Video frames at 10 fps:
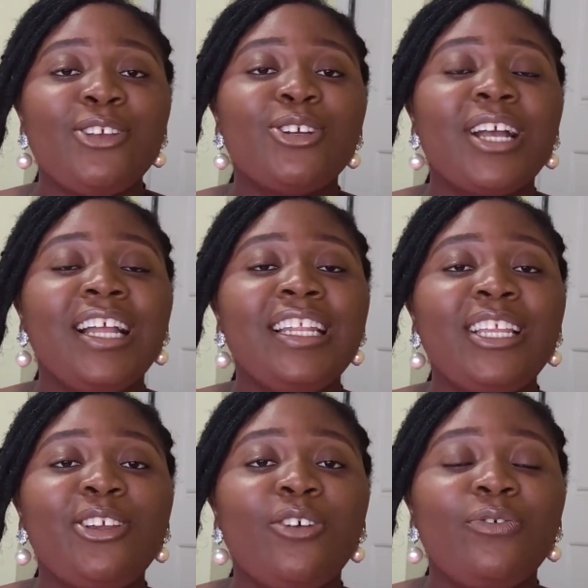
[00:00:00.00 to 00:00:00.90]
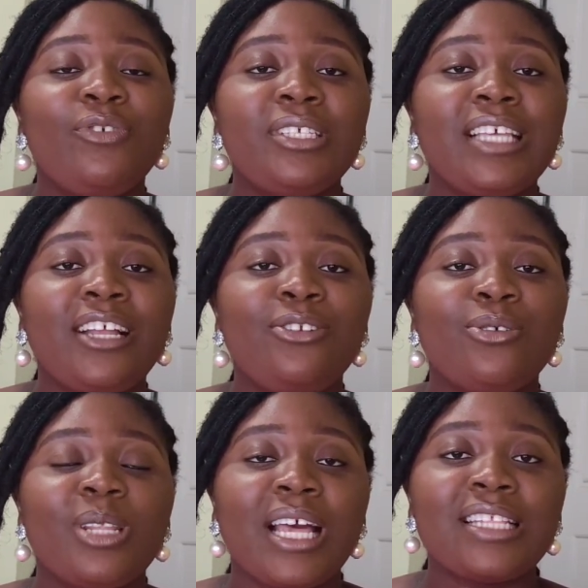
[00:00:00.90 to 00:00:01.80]
you can let the officer
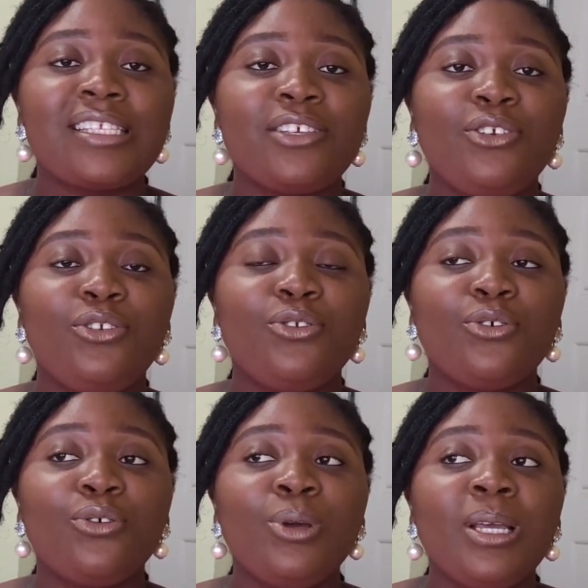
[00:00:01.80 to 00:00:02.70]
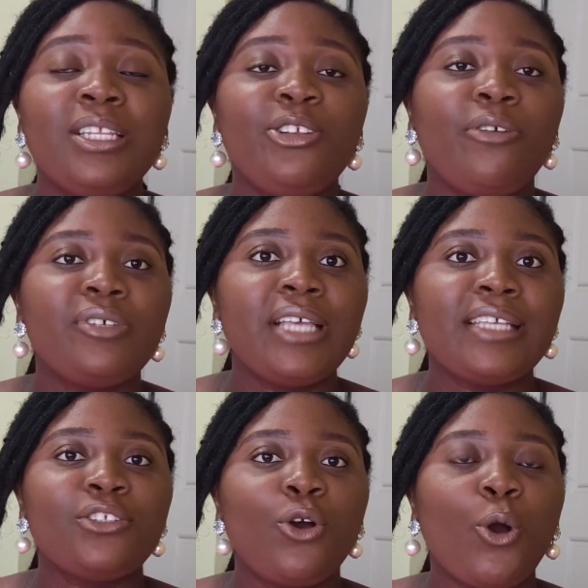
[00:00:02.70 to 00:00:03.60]
know that the officer
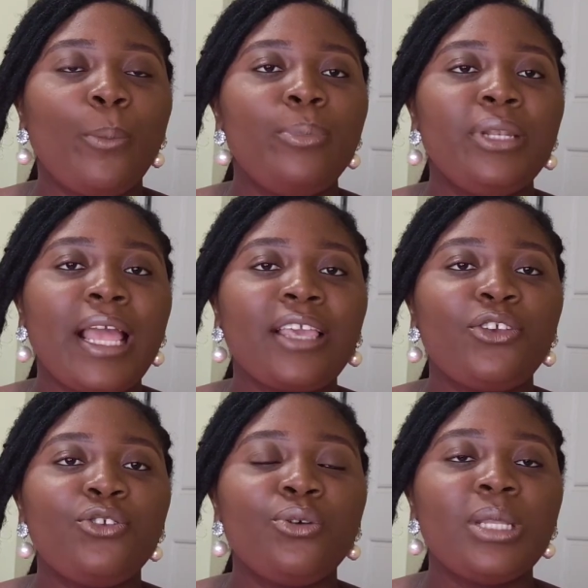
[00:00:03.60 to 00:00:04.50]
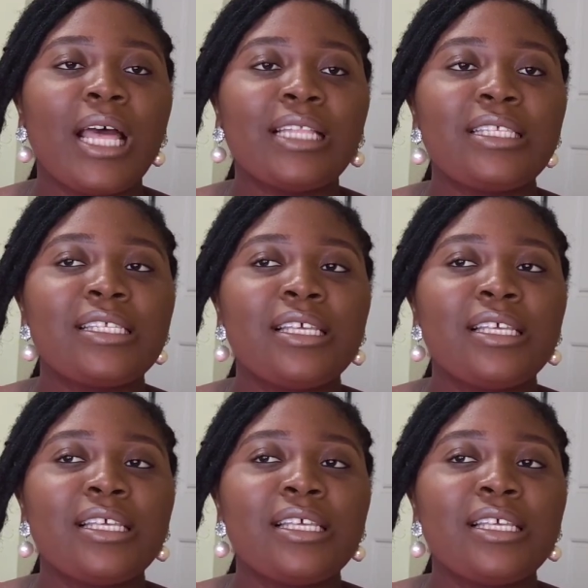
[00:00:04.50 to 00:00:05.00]
is not up, that,